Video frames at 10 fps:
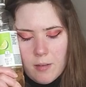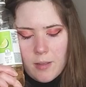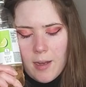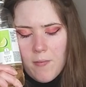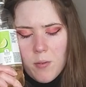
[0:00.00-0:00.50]

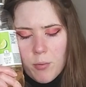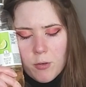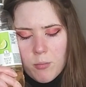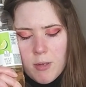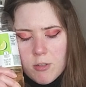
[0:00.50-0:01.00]
in the book,
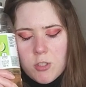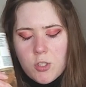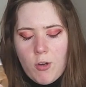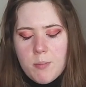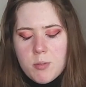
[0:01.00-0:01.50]
Ramirez
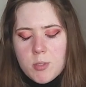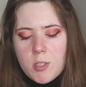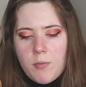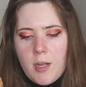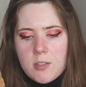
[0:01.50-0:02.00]
describes
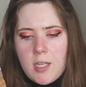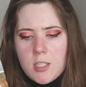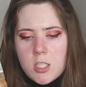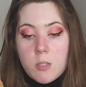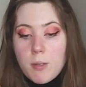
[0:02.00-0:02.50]
himself as a
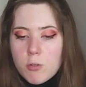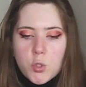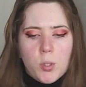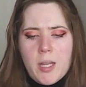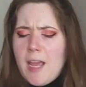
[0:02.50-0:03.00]

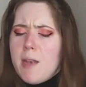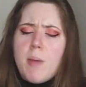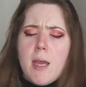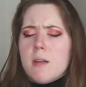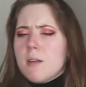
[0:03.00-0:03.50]
spiritual
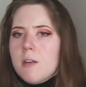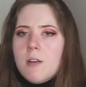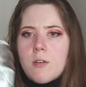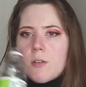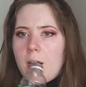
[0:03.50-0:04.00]
hitman,
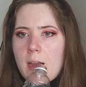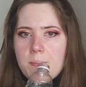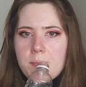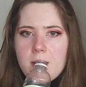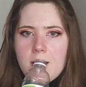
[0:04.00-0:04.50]
right?
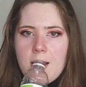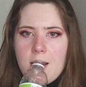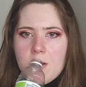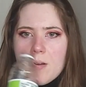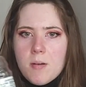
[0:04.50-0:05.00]

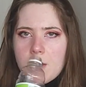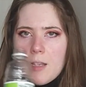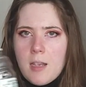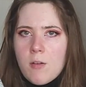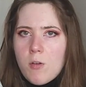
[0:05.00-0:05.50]
And
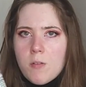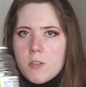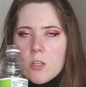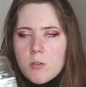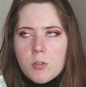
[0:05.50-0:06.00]
all of
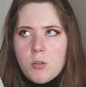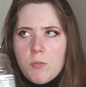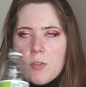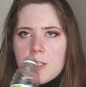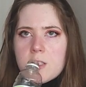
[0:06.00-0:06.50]
these other goofy
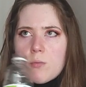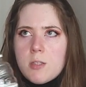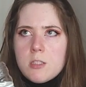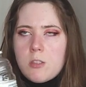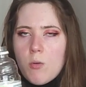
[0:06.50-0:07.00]
things that
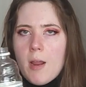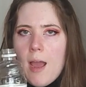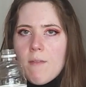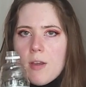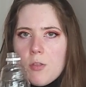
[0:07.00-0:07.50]
really don't
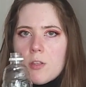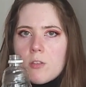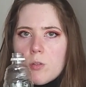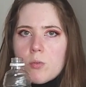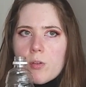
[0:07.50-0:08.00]
have anything to
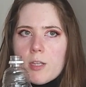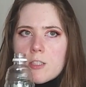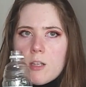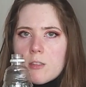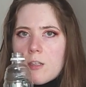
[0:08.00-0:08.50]
do with like
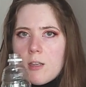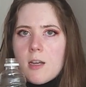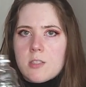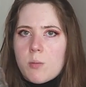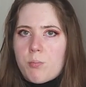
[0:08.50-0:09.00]
Santeria
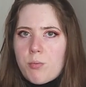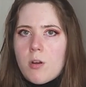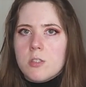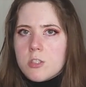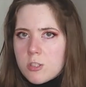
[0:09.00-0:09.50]
as a
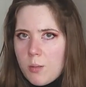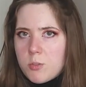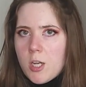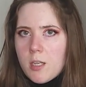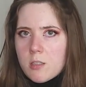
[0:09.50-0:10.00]
broad
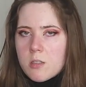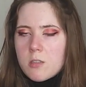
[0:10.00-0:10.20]
subject